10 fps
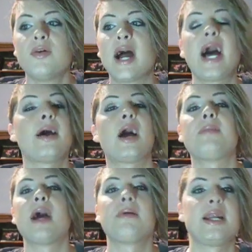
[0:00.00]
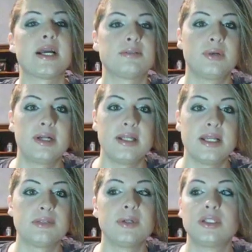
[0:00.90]
I, I'm an expert in
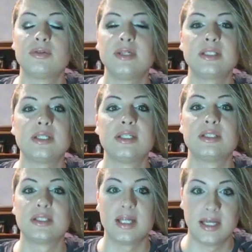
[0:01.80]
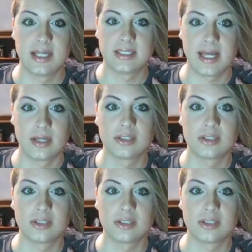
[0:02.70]
this, but Teresa is skinny as hell.